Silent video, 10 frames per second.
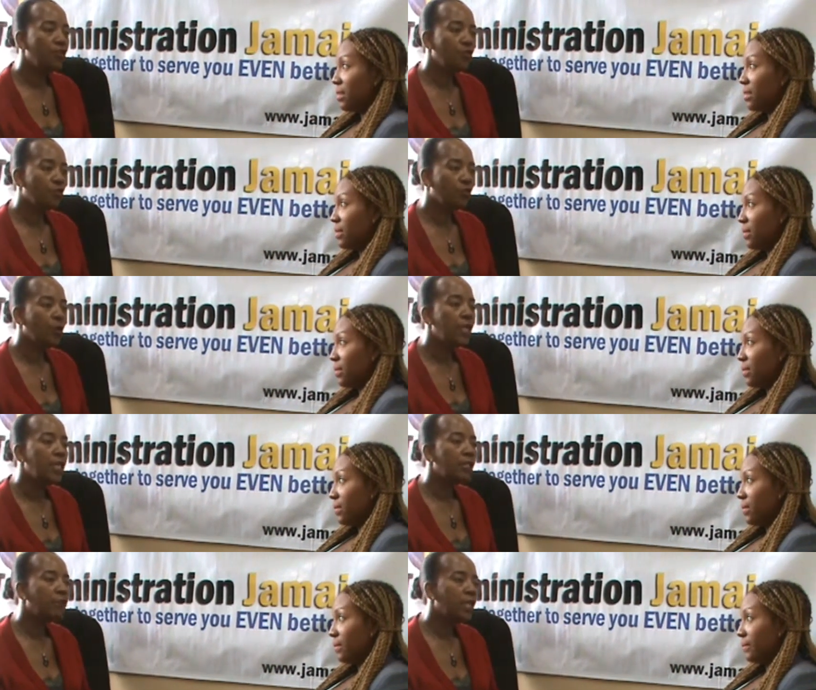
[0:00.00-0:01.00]
Speaker 1: No.
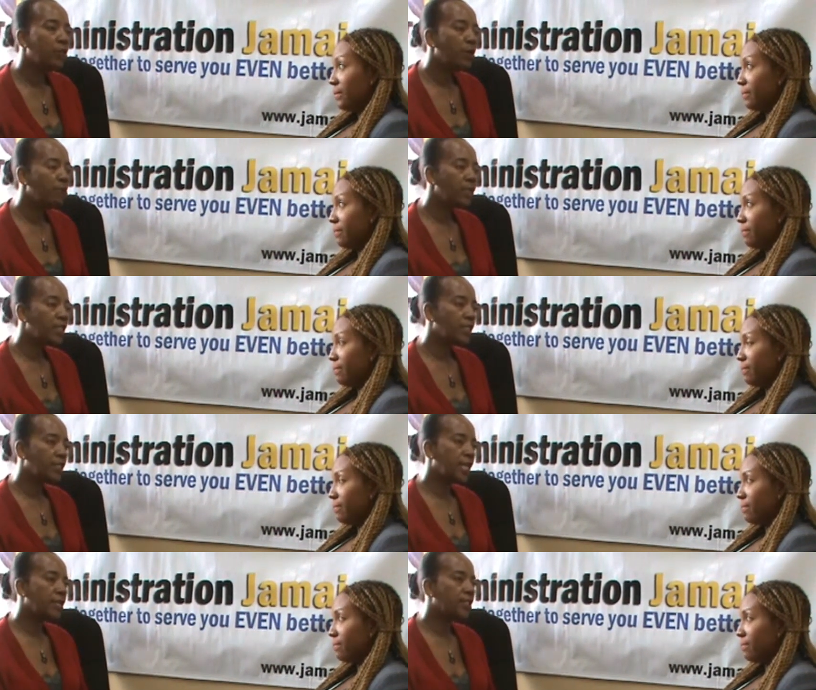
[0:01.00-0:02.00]
The minimum business
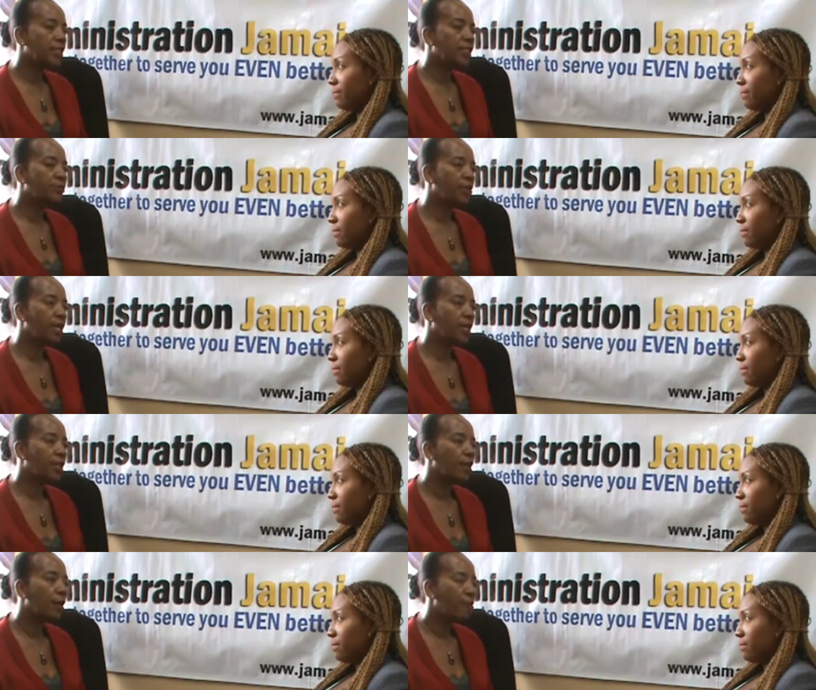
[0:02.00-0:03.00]
tax is
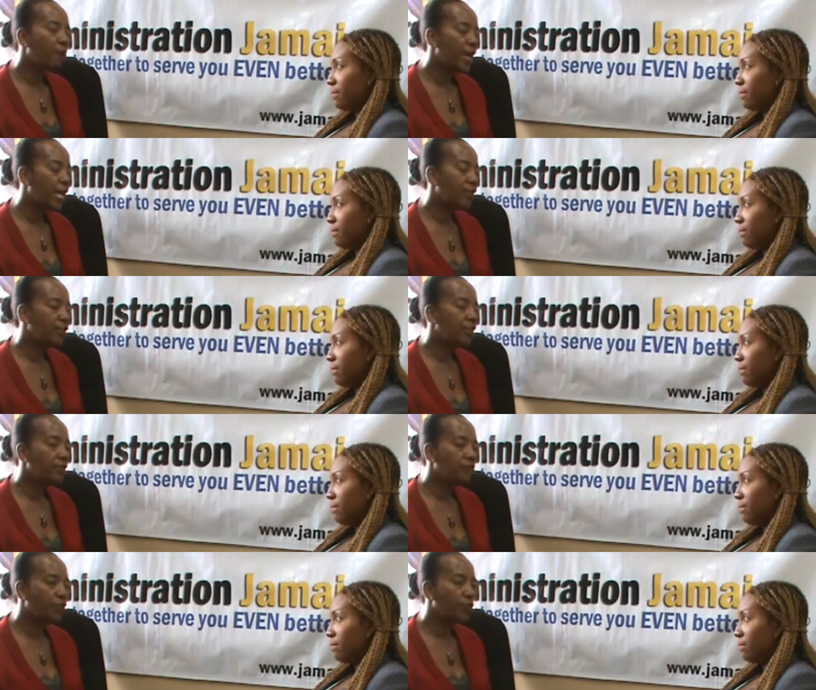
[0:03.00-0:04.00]
paid by an
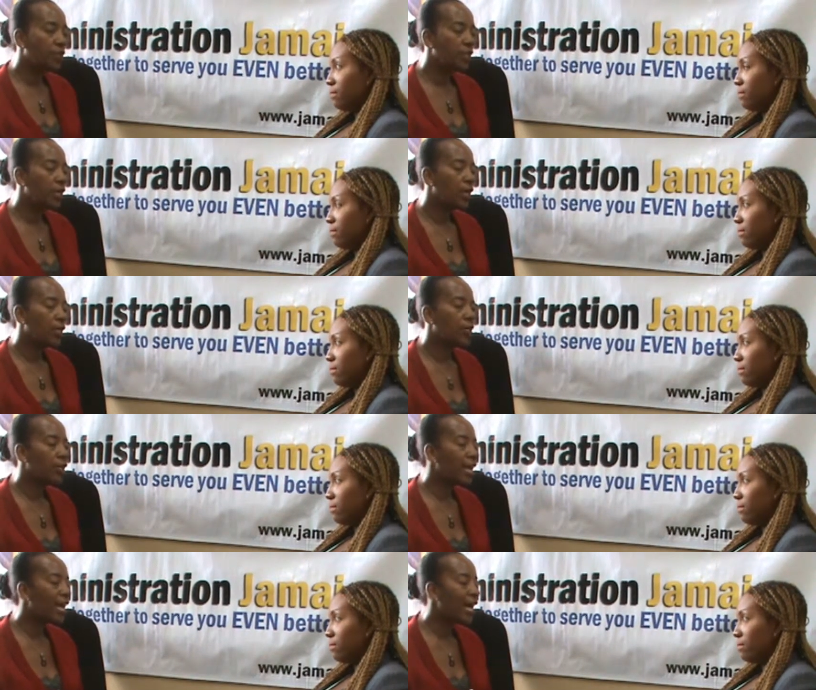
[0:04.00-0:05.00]
individual on
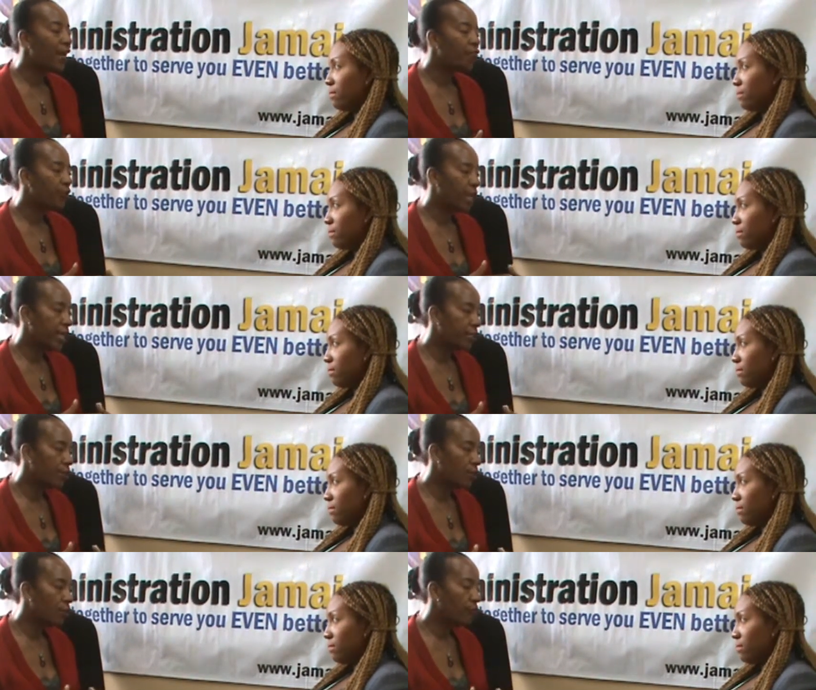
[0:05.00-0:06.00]
the
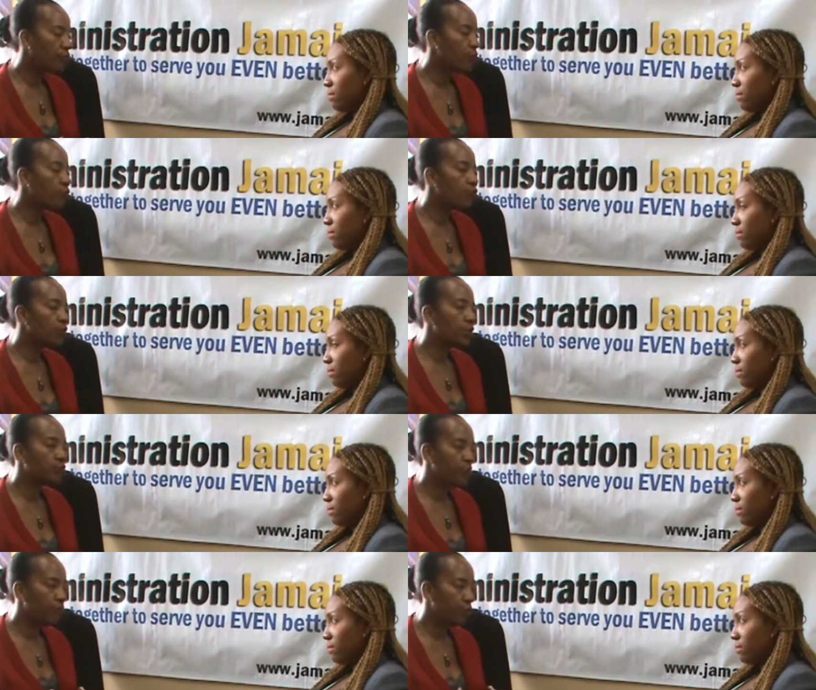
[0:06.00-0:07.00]
aggregate of their gross
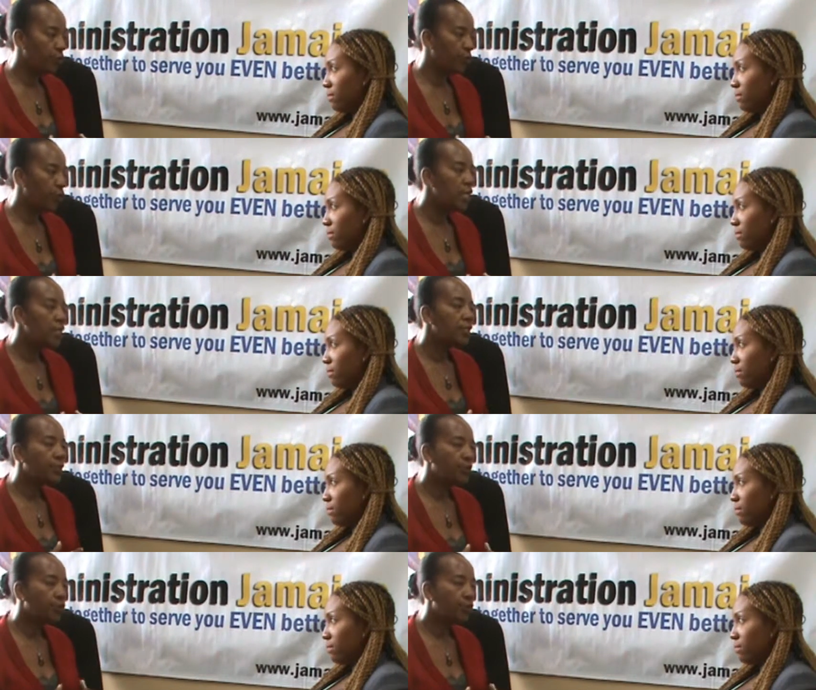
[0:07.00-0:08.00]
revenue.
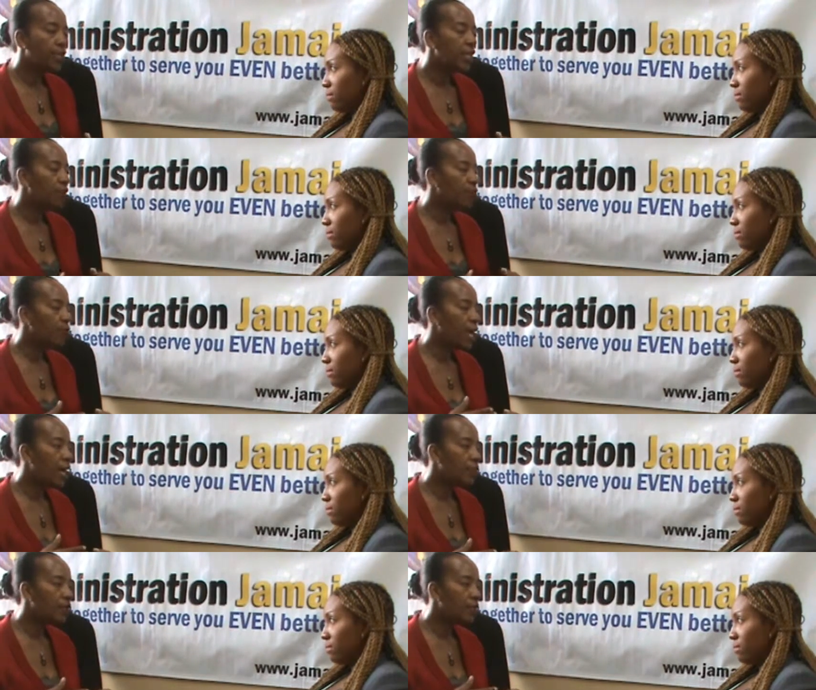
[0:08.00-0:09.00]
So if you
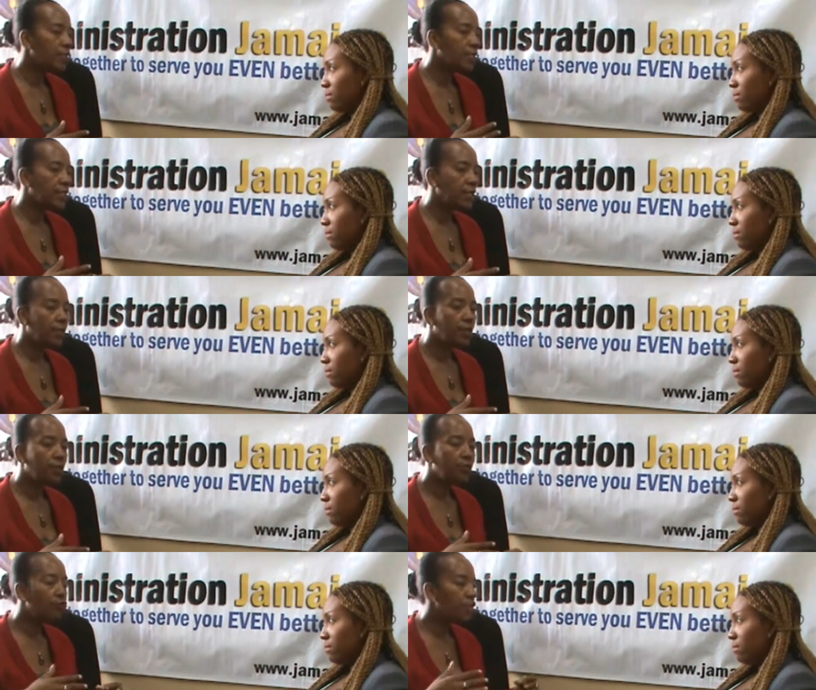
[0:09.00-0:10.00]
have, say,
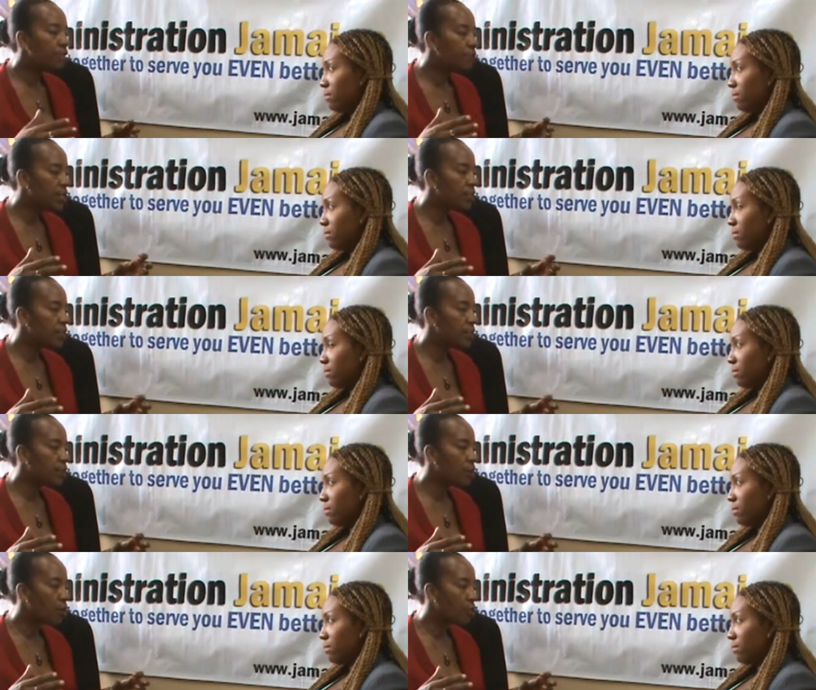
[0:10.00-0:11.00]
three
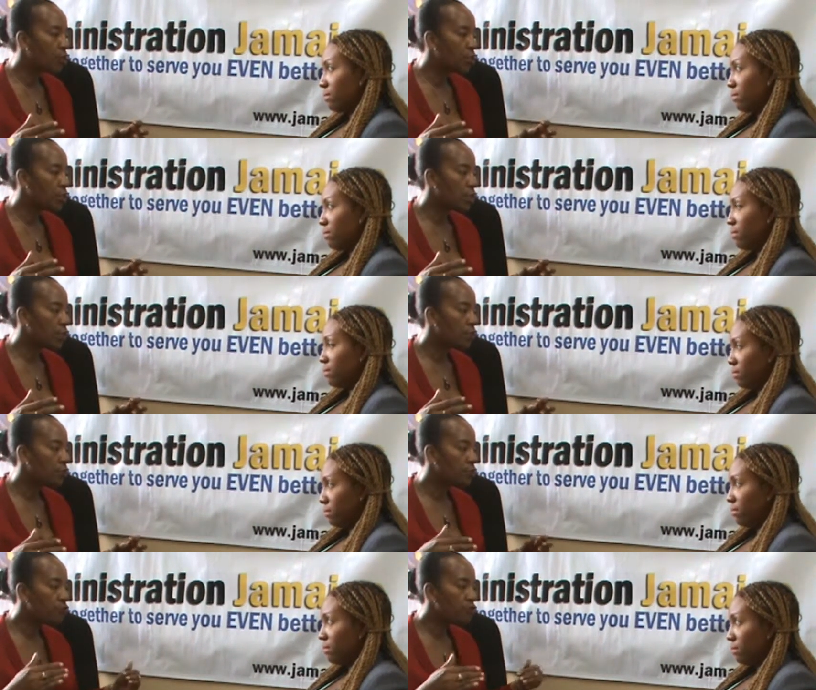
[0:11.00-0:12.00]
business operation
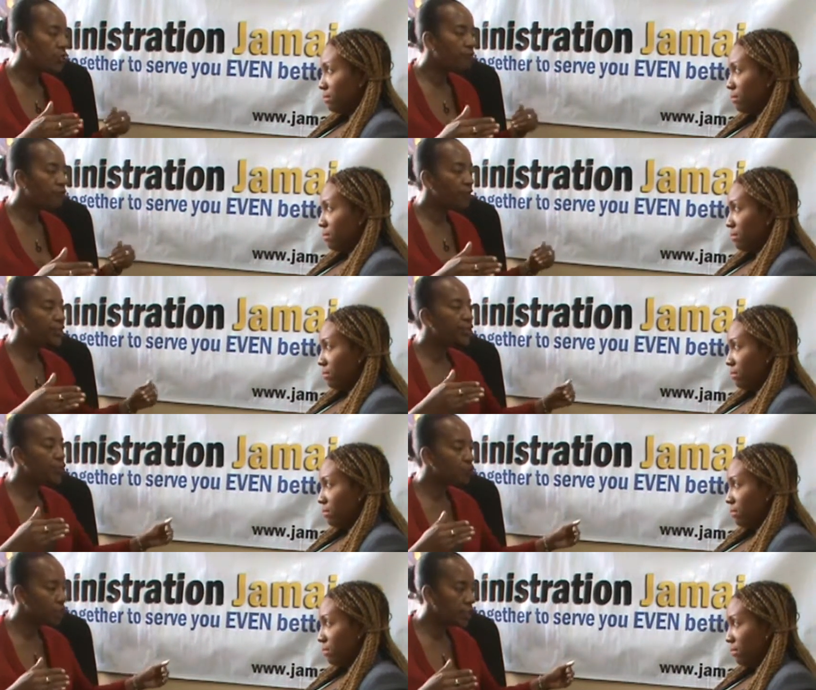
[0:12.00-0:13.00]
three different
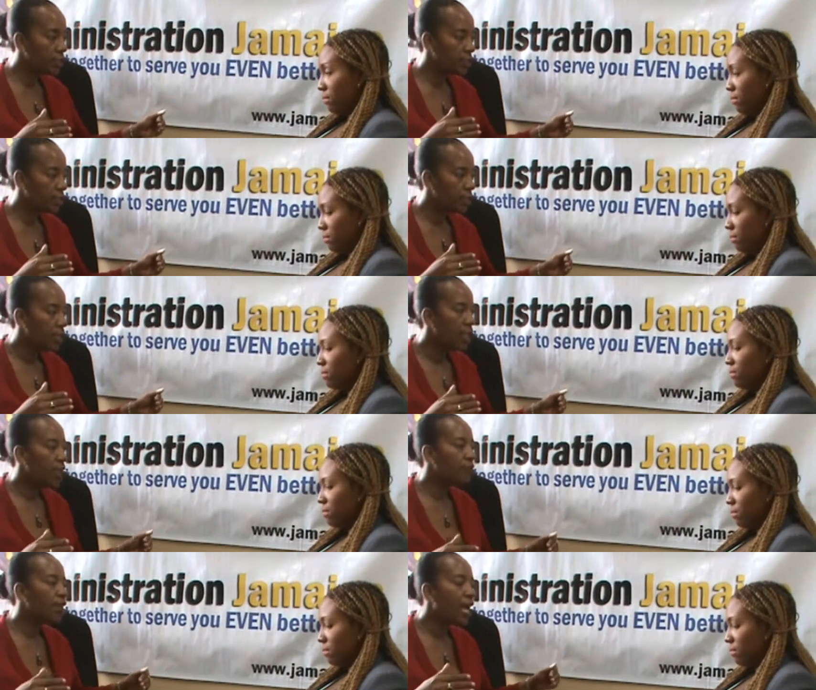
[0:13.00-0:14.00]
sources.
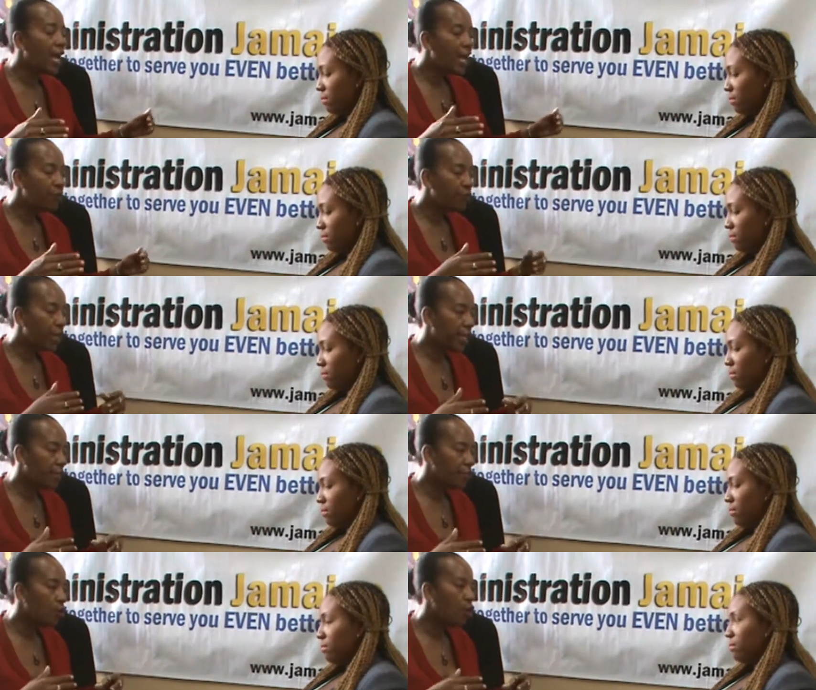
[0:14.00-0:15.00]
If the
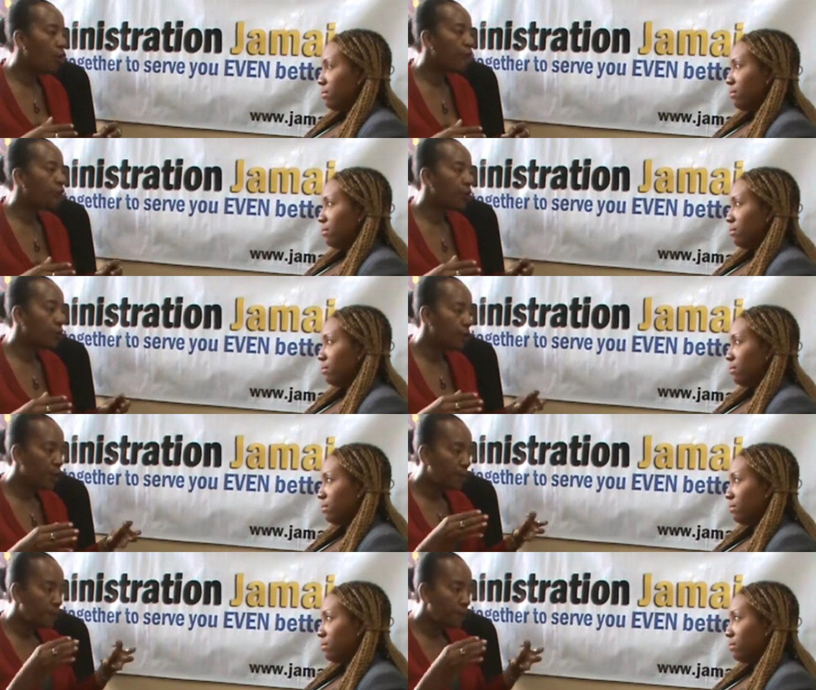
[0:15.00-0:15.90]
aggregate of your